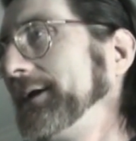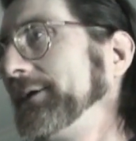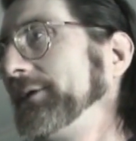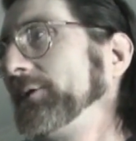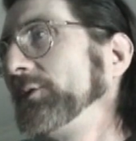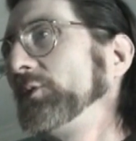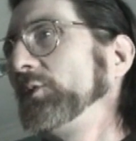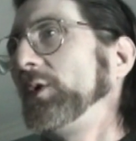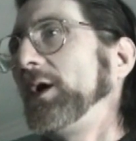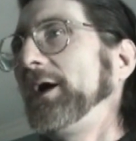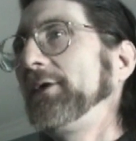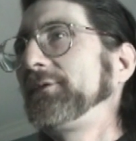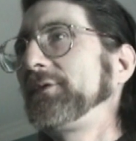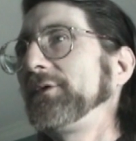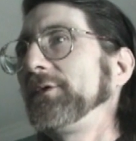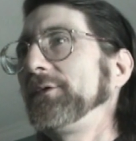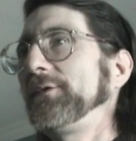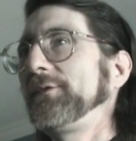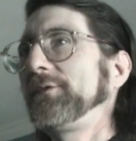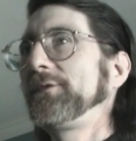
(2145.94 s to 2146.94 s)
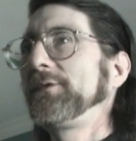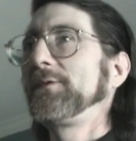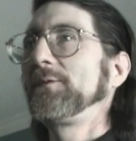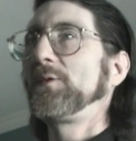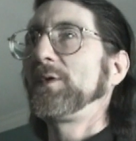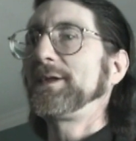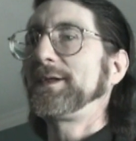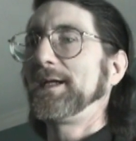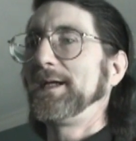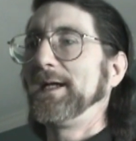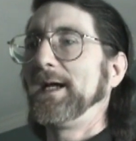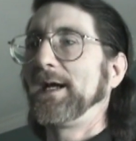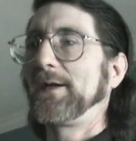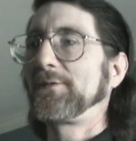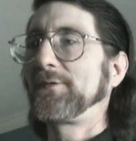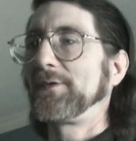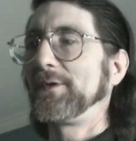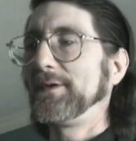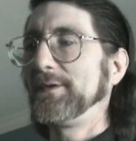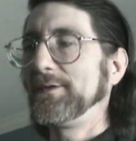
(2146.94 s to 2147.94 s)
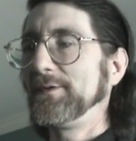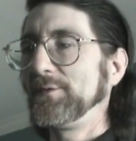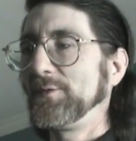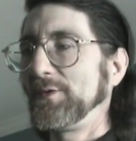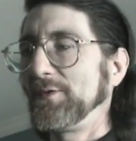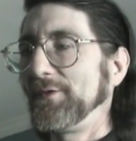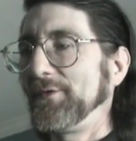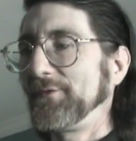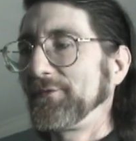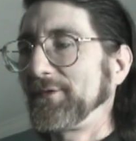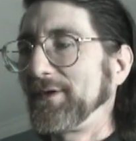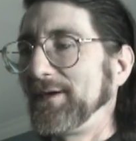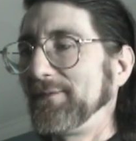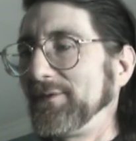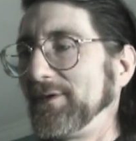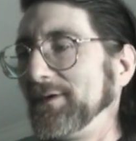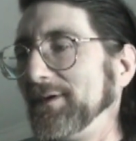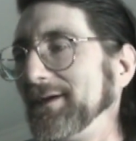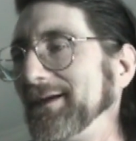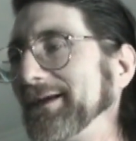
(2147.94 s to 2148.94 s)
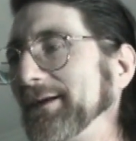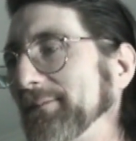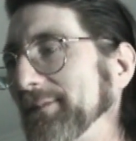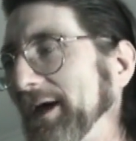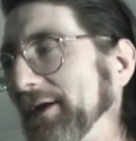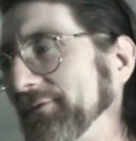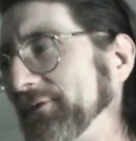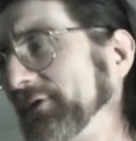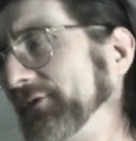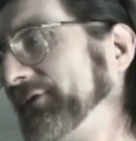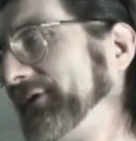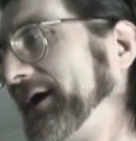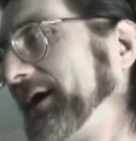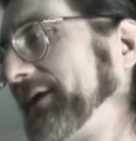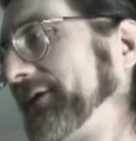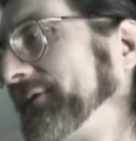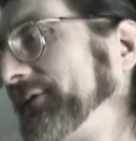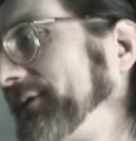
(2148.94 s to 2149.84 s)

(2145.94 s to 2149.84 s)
who watches what they actually do will discover in about 2 seconds